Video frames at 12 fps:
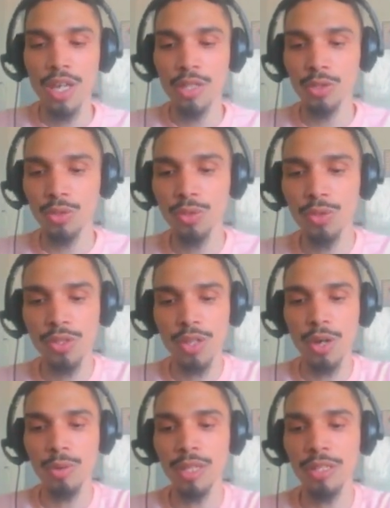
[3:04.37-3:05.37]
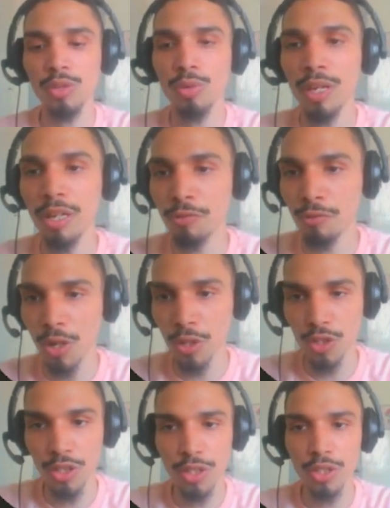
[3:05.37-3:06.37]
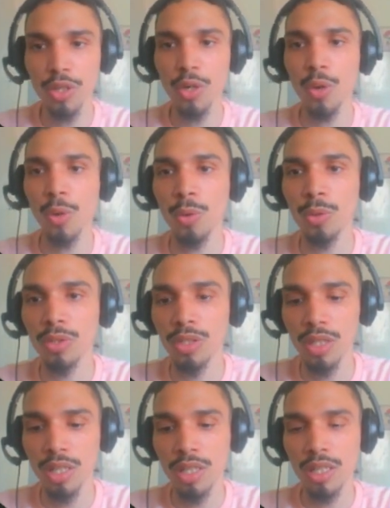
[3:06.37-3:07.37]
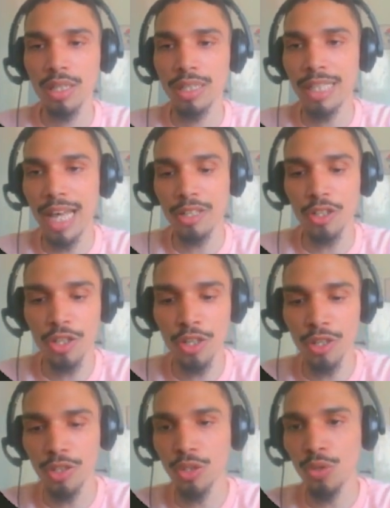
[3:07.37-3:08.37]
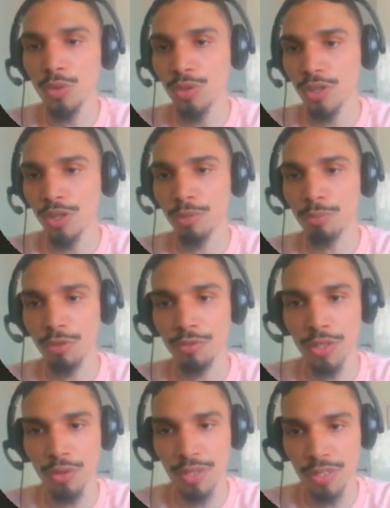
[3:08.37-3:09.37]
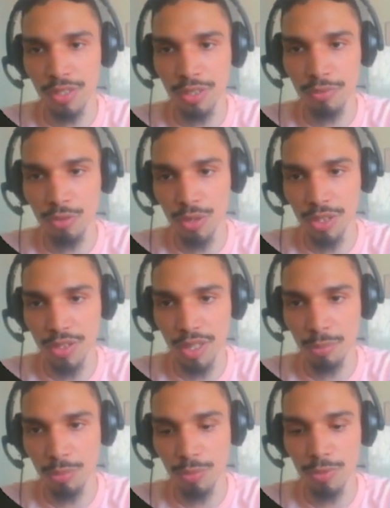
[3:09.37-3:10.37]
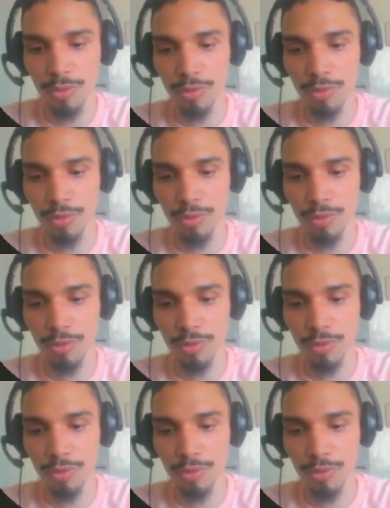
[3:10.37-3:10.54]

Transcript: To do so, let's create a function called gather user preferences, for example.